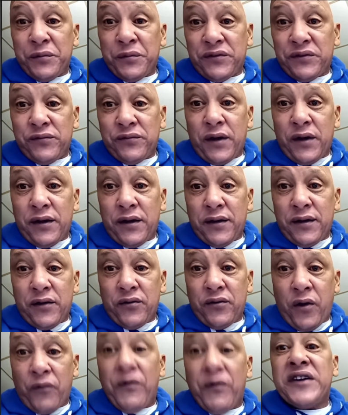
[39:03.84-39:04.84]
was
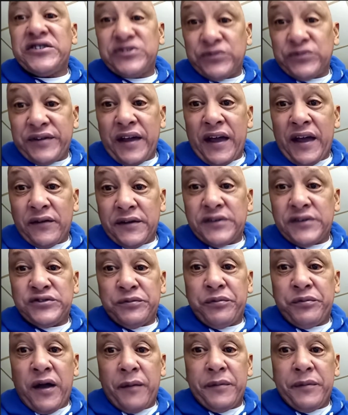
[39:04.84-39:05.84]
a racial town, as you
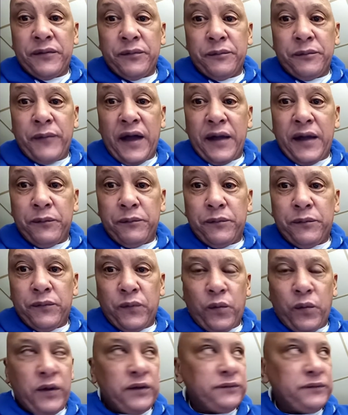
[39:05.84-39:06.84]
probably might,
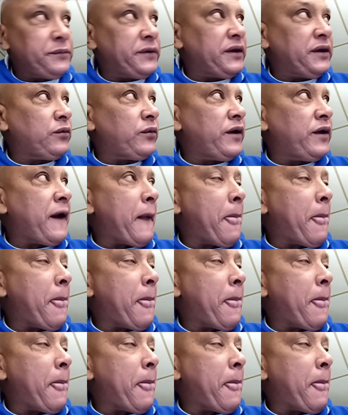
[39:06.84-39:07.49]
well, yeah.